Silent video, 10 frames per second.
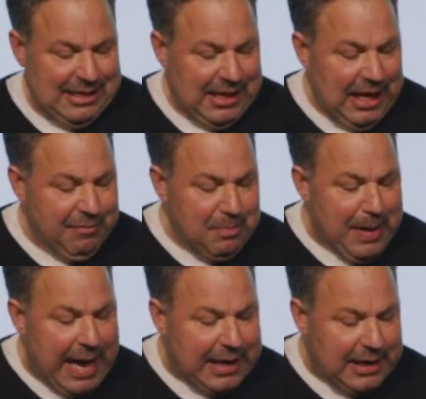Even
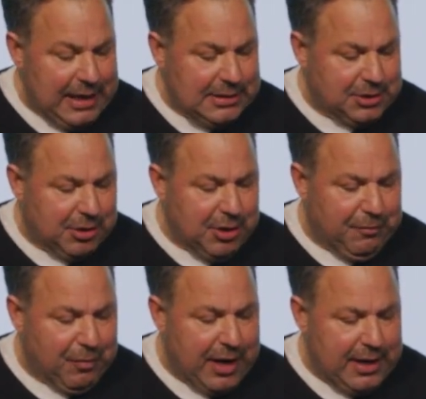back at Easter, Good
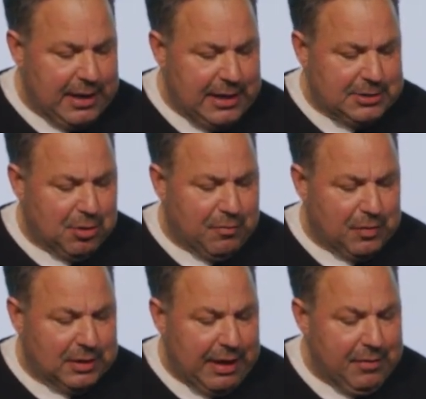Friday and Easter, over
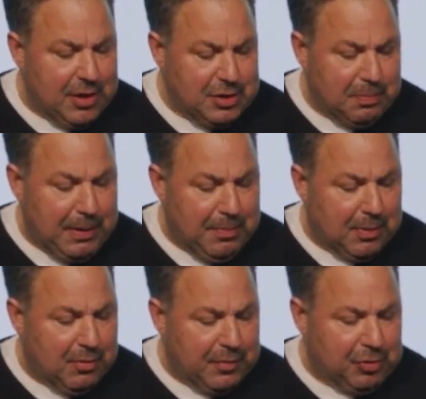1,100 people
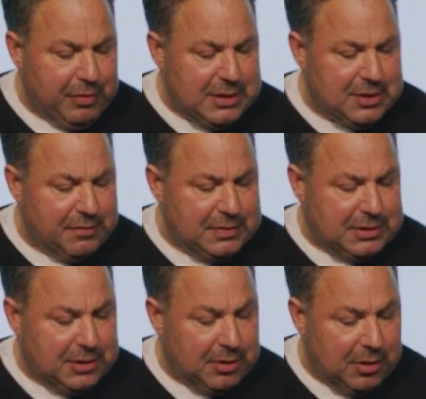over three
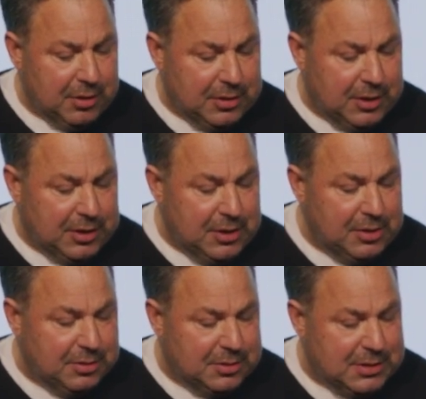services heard, heard the good
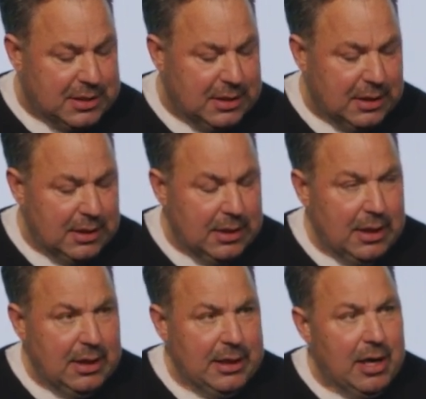news.
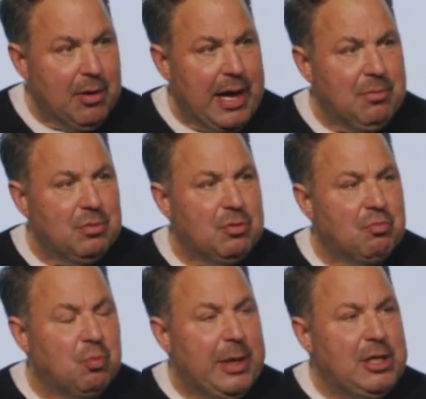You know, and th-
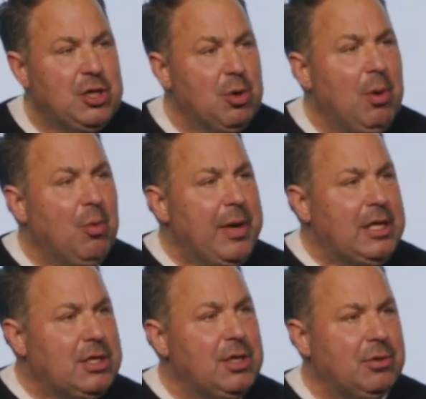we do what we
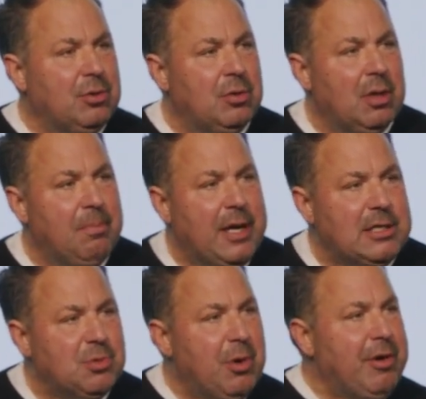do
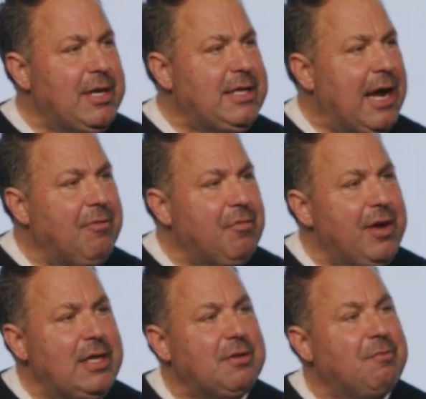because we're
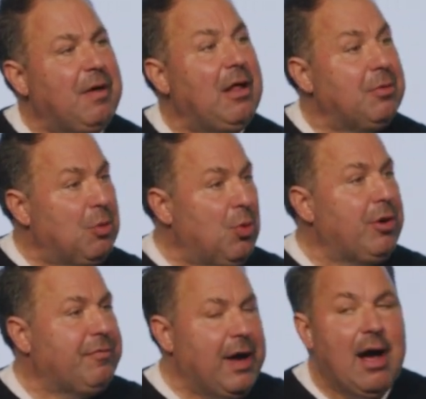endeavoring to follow the Word
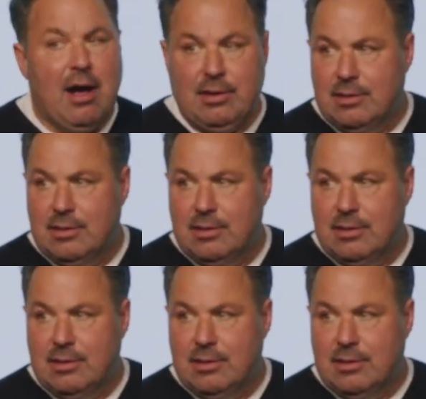of God,